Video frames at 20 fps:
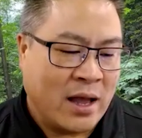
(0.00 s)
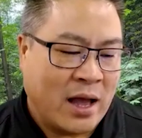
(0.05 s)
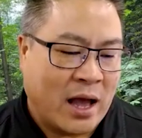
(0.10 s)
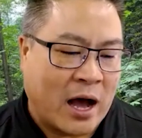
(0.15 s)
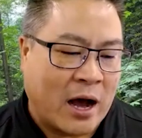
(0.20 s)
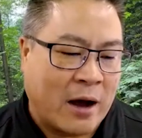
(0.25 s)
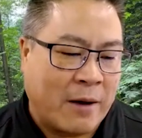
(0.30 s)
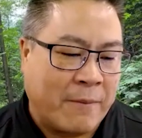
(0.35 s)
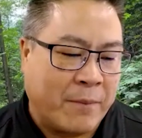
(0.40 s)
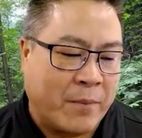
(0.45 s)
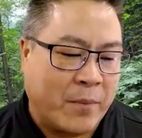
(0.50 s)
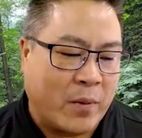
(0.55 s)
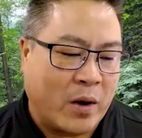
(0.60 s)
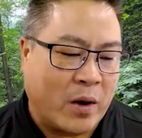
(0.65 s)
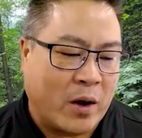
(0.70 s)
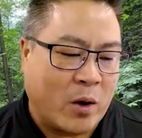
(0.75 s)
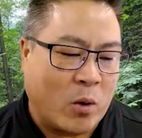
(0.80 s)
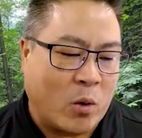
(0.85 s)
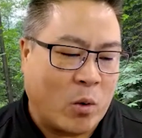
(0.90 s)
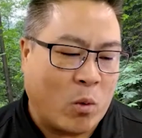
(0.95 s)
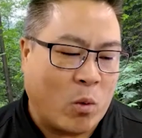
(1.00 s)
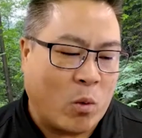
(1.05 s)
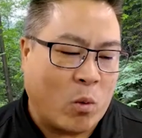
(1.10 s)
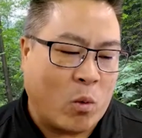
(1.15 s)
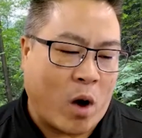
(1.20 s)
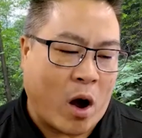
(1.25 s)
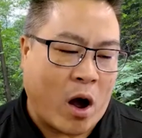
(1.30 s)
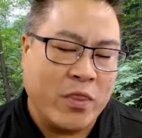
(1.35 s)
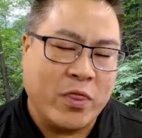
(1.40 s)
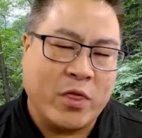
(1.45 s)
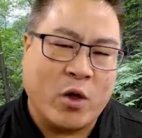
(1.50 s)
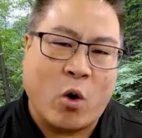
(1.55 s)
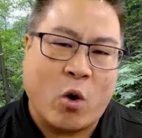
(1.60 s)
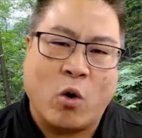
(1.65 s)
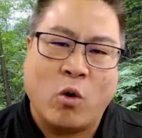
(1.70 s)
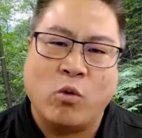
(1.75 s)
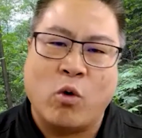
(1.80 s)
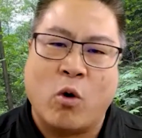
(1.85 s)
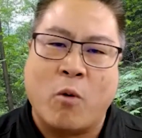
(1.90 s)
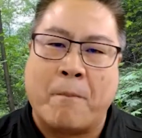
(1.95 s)
On the
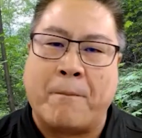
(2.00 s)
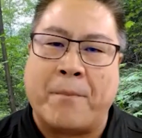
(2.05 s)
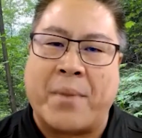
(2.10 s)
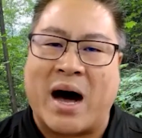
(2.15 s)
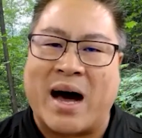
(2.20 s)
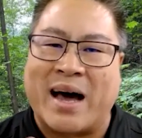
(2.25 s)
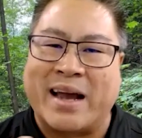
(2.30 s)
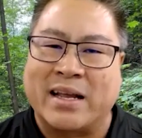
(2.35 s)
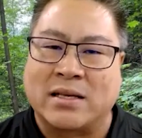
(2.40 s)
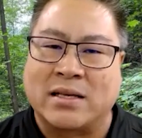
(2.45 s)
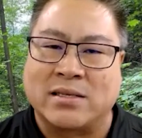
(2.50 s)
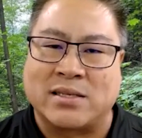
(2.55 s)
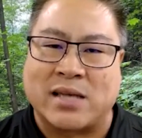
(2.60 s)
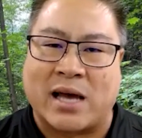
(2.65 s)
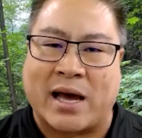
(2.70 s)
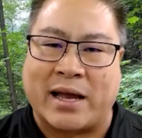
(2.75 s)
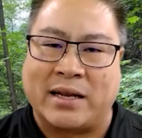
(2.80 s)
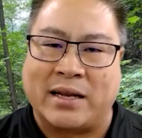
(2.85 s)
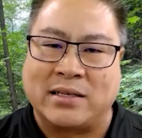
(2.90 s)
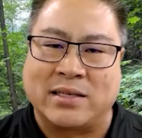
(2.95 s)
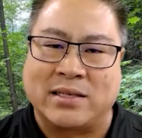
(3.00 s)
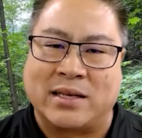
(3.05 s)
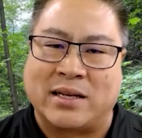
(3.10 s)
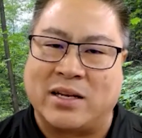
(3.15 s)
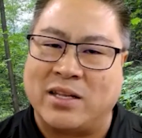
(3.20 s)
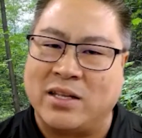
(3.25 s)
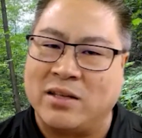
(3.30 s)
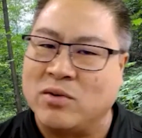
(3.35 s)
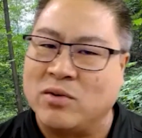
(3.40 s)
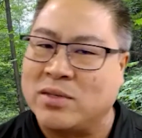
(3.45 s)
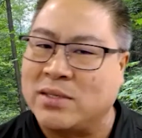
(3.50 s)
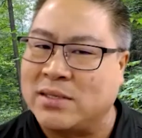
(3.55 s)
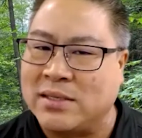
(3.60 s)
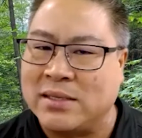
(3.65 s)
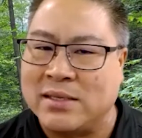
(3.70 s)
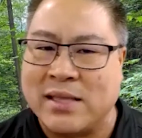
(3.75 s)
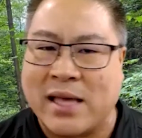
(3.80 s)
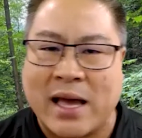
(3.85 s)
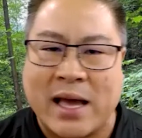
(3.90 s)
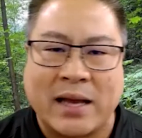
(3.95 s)
whole robotics side of this thing, do you
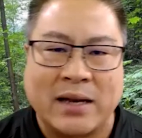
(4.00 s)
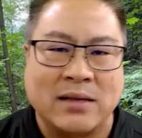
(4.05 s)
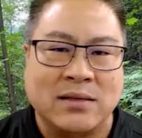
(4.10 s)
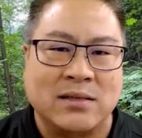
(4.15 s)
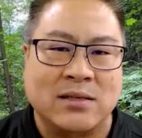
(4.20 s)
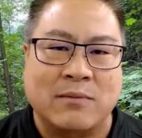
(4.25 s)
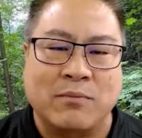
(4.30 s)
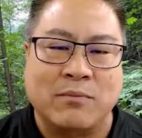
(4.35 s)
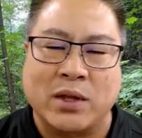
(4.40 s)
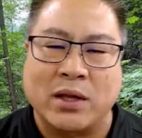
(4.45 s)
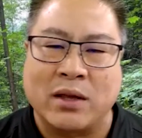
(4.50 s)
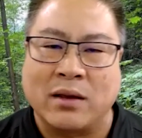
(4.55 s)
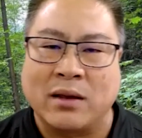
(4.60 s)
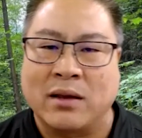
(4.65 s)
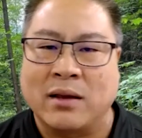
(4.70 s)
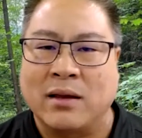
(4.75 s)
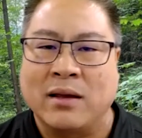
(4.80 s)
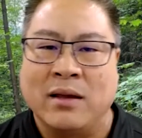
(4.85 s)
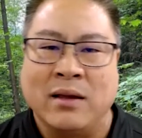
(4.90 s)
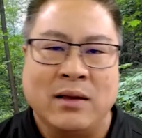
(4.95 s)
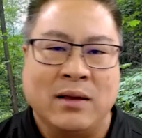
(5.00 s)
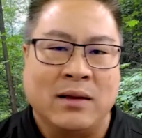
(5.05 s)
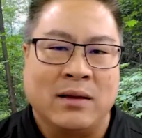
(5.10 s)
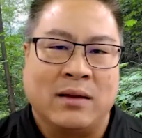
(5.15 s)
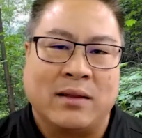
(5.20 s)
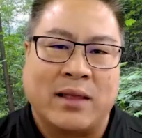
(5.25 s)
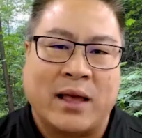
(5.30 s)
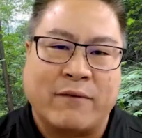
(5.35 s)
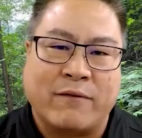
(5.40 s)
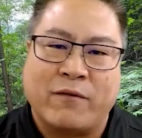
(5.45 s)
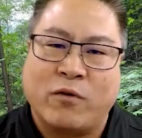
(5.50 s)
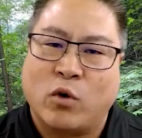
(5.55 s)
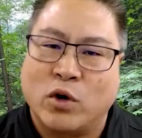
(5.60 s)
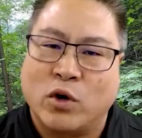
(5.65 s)
see that as something that